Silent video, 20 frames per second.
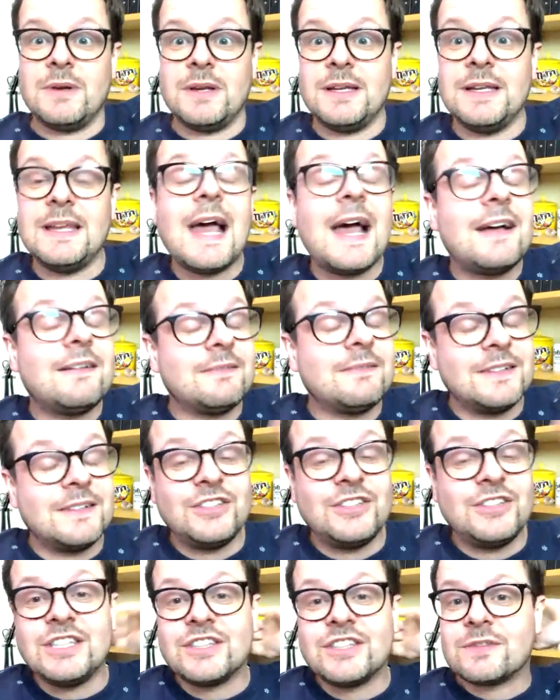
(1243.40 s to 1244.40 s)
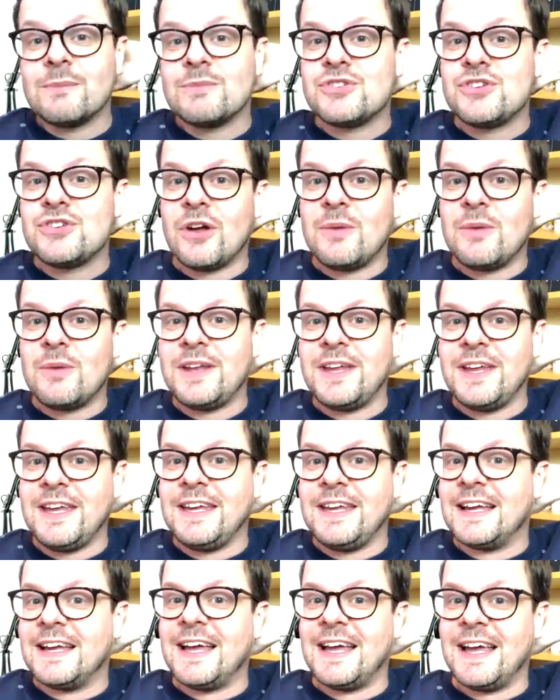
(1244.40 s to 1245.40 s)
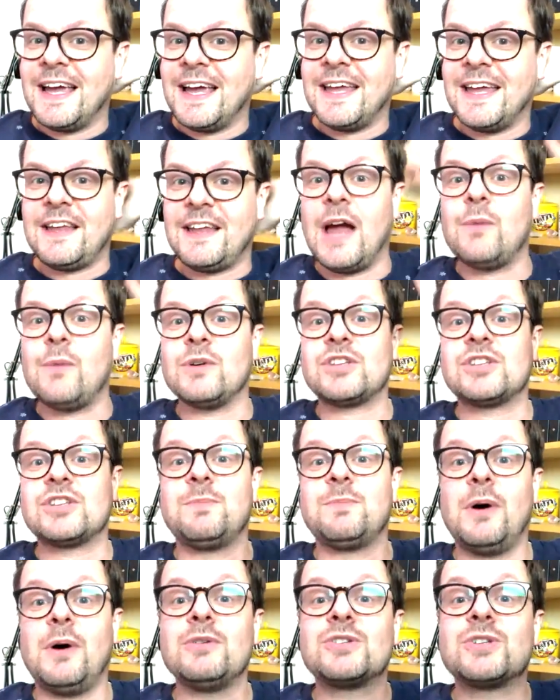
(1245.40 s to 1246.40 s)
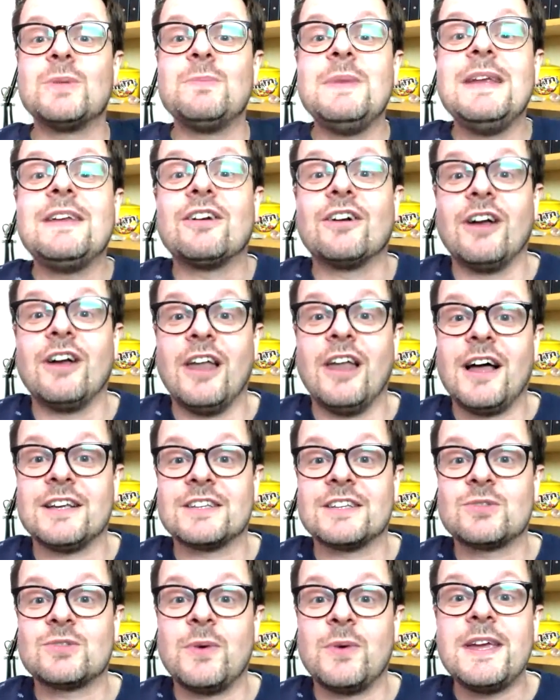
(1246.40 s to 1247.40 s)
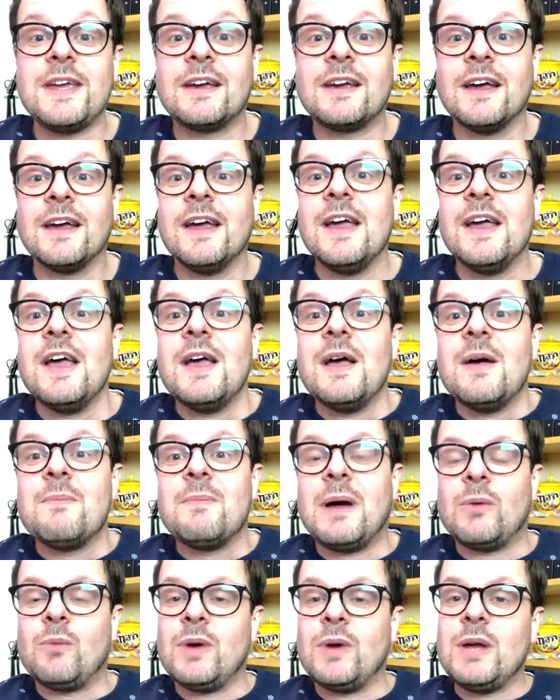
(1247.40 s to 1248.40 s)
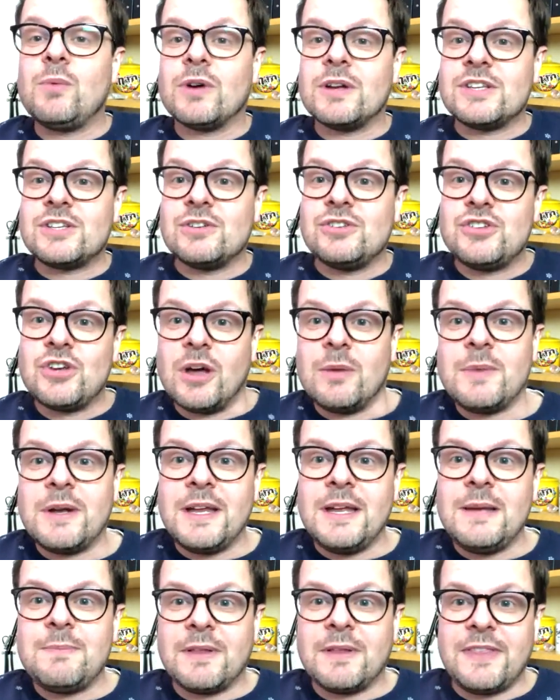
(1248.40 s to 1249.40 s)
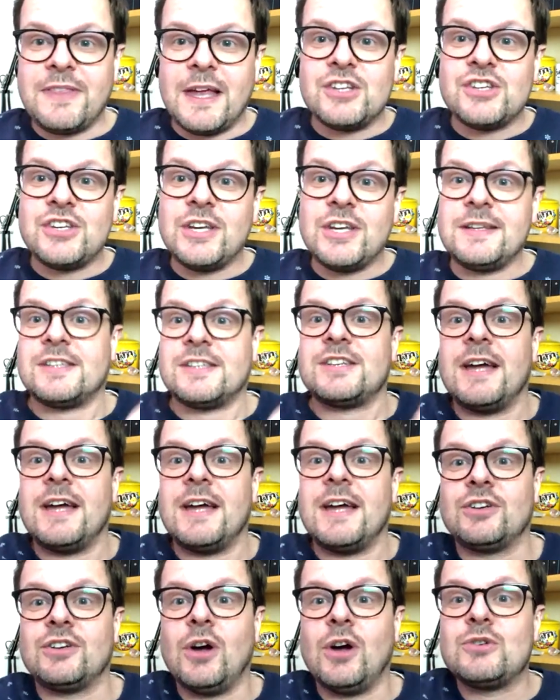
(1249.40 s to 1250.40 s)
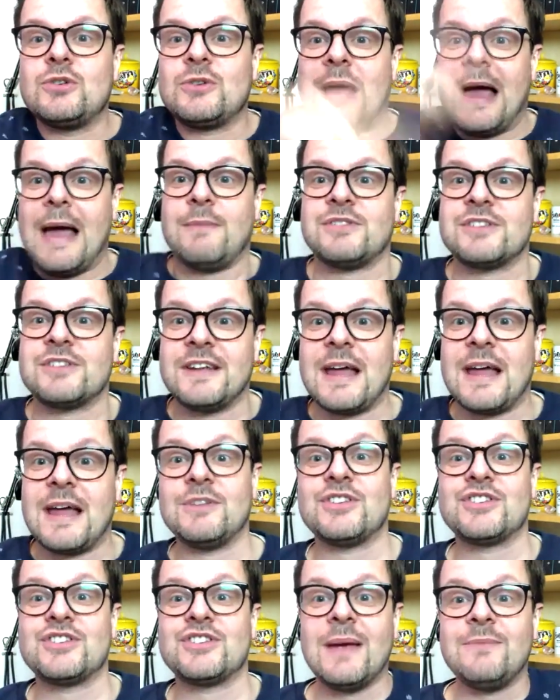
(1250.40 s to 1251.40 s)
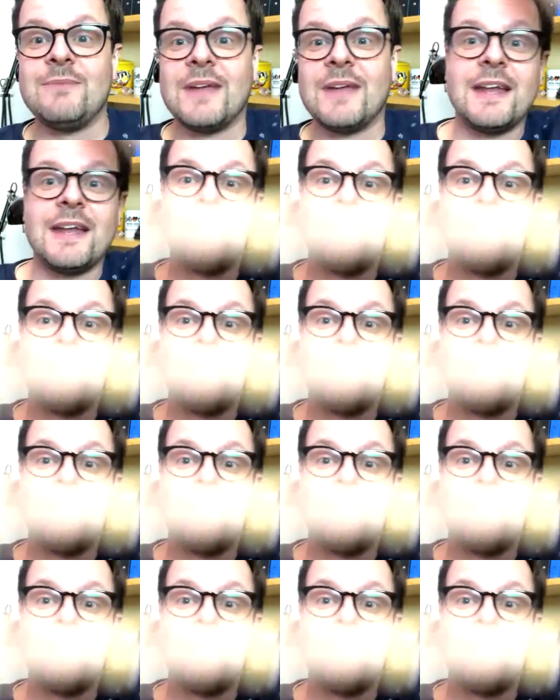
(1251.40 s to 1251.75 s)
Yeah, and she's from Germany. And I was supposed to meet her last week when we went to Germany, but then she decided to go to Amsterdam the same day